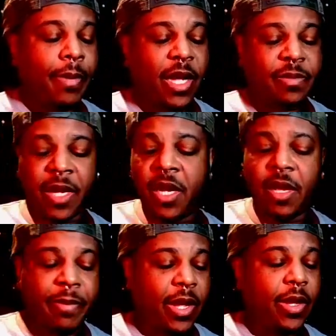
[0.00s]
Possibly
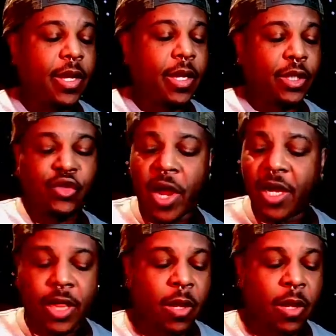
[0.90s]
could be trying to